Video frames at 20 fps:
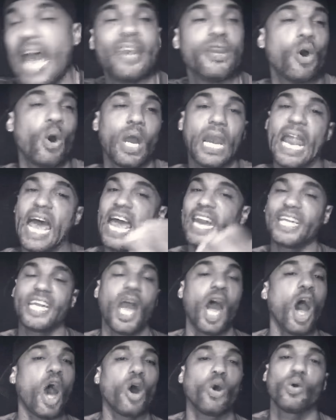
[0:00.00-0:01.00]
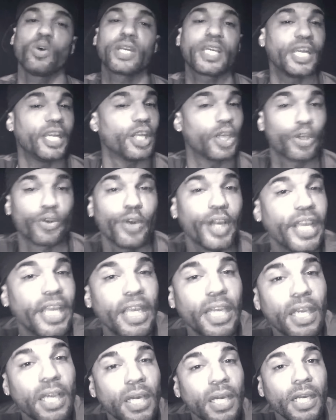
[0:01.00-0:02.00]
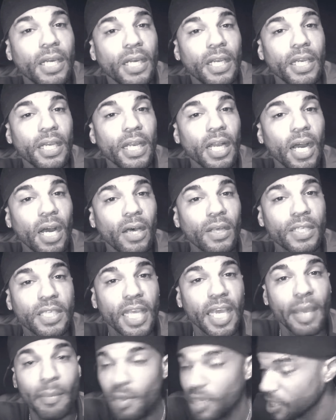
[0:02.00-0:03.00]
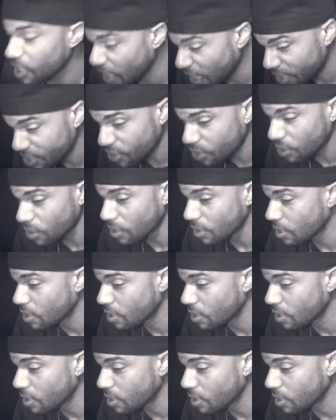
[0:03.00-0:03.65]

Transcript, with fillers: know a lot of y'all can agree. You know what I'm saying? Miss Hustle?